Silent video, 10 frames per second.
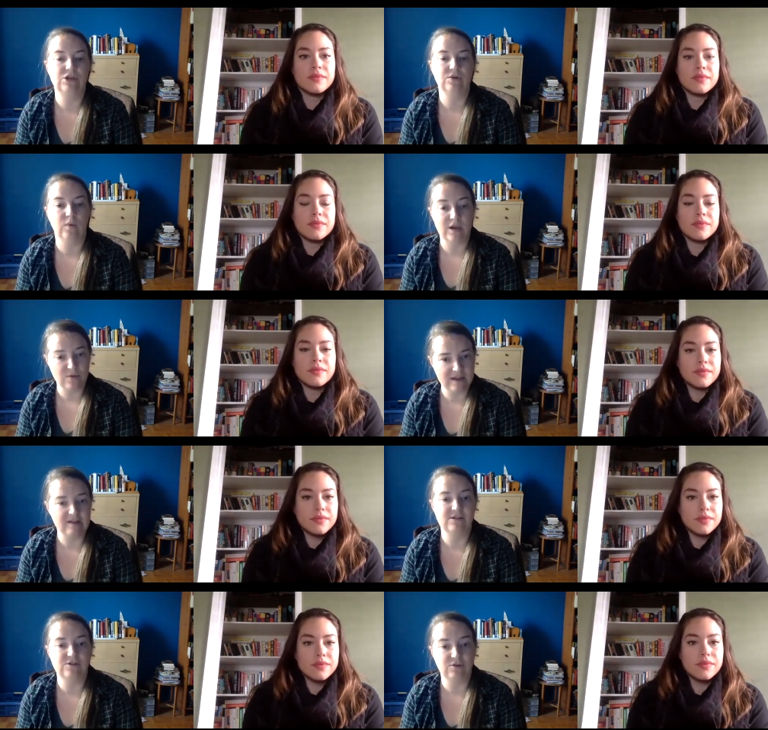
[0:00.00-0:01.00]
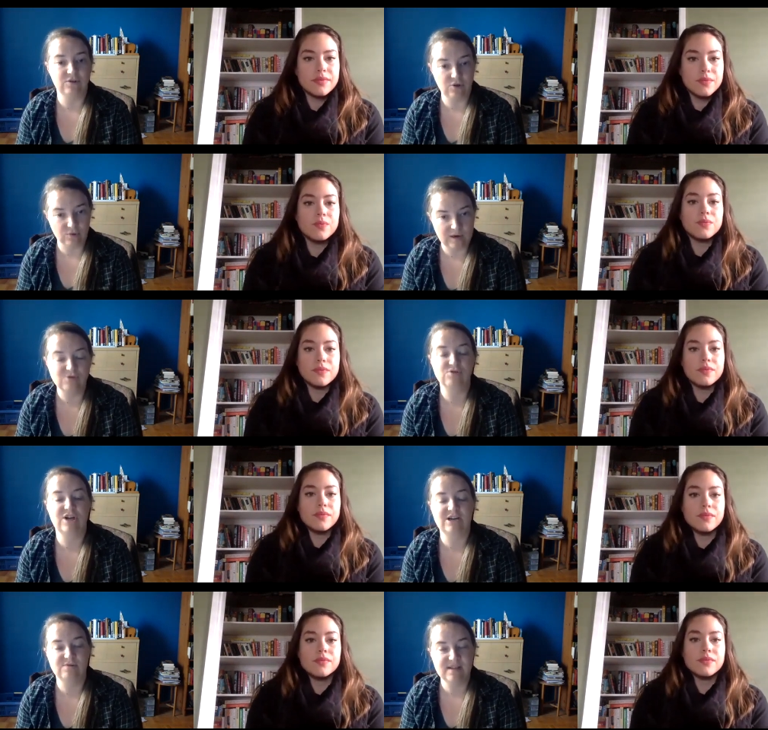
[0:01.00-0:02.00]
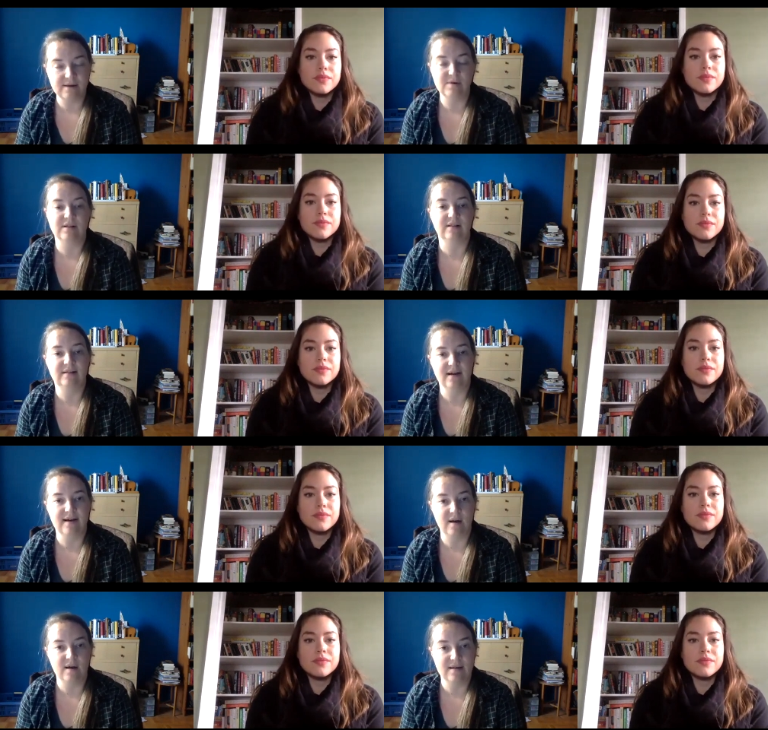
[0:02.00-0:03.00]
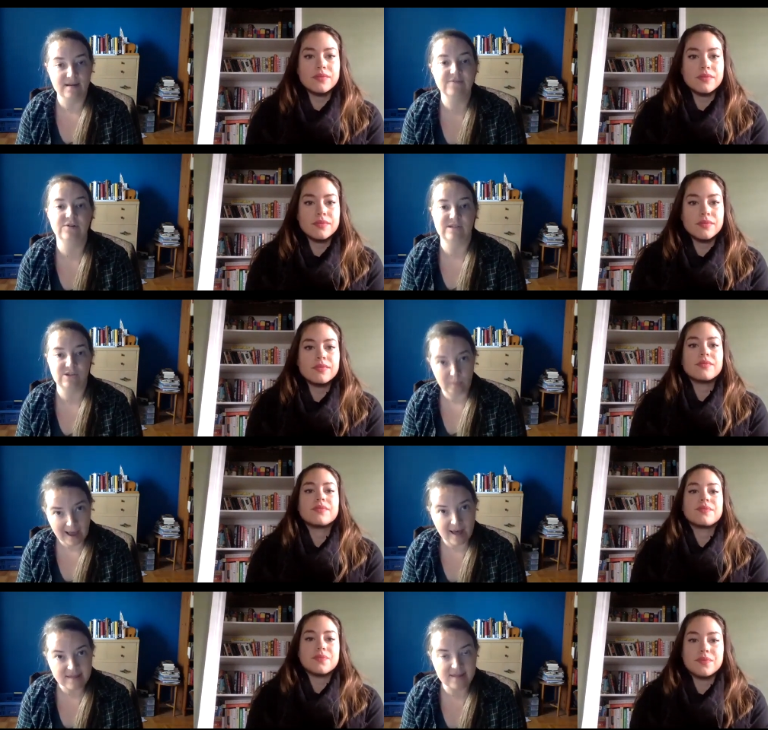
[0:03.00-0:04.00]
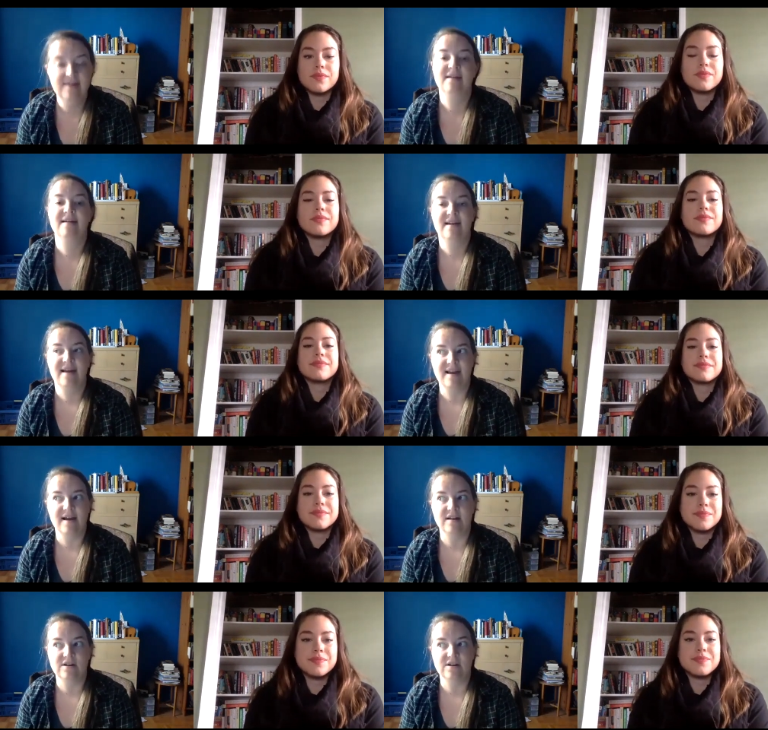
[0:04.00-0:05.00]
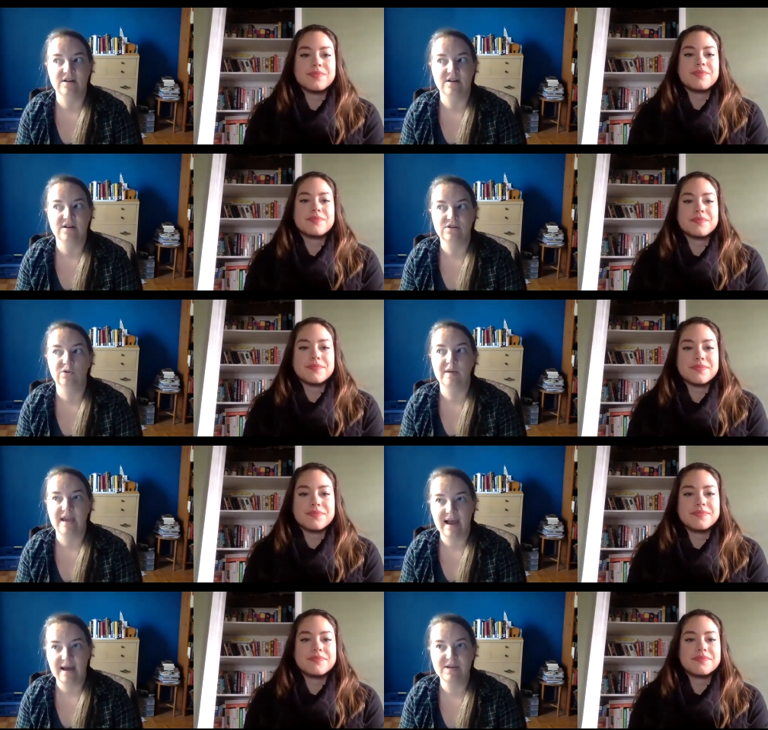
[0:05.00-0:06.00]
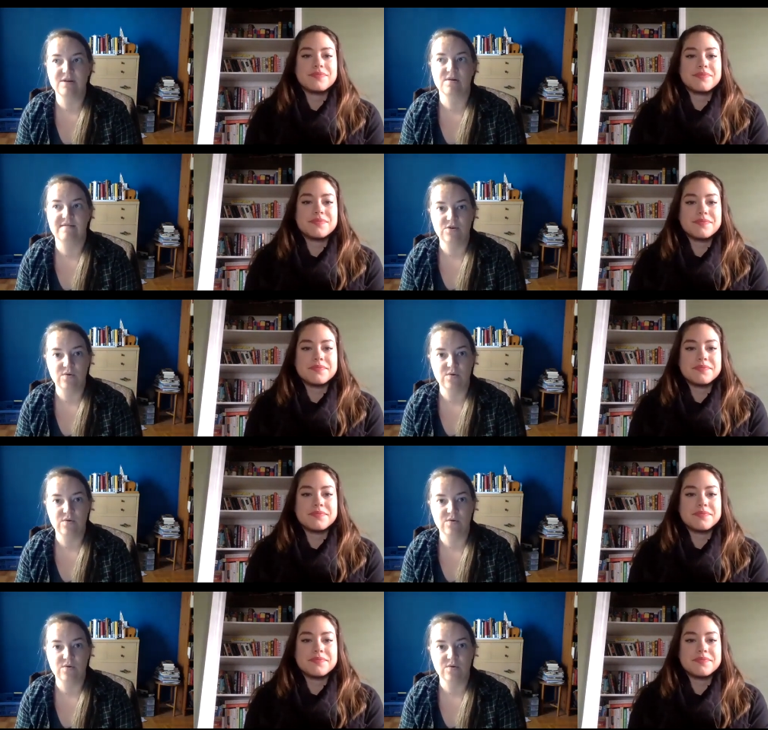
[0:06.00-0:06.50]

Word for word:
Speaker 1: to what you think of as your career trajectory that will uh, influence your path and you'll be happier if you